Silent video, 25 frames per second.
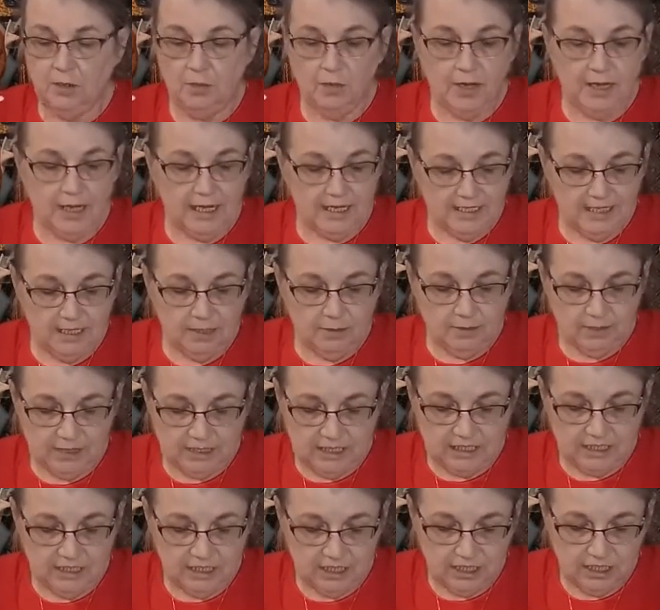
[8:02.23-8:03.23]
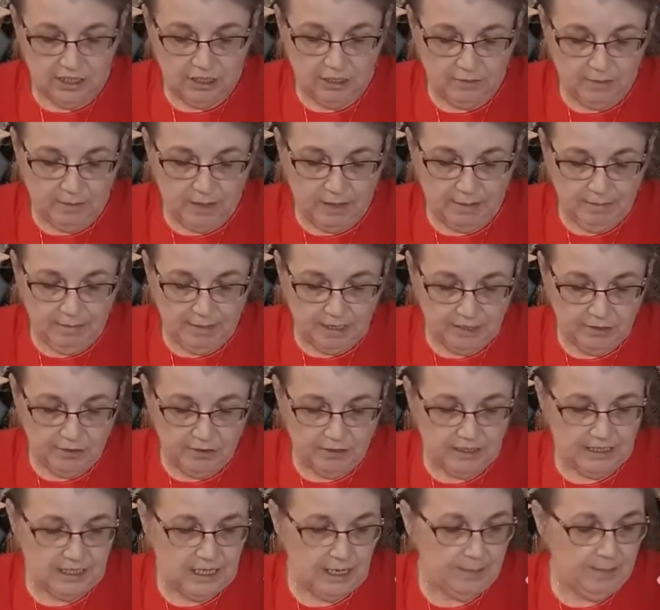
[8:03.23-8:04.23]
what I did was I just took my
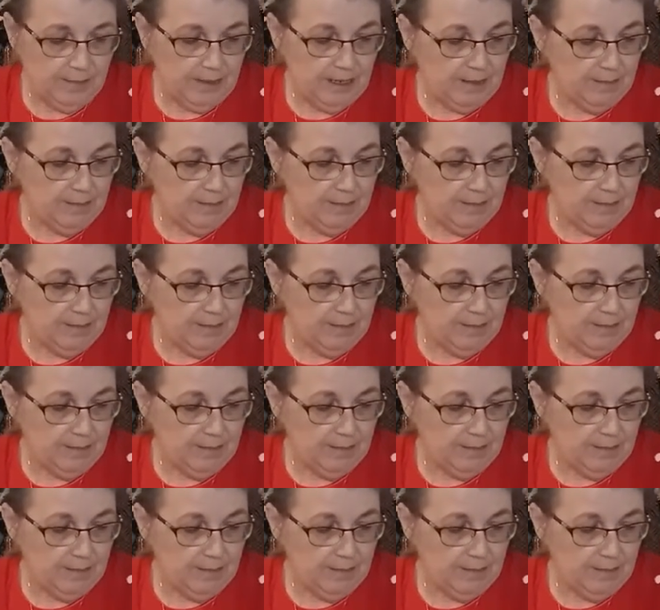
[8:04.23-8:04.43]
measuring tape and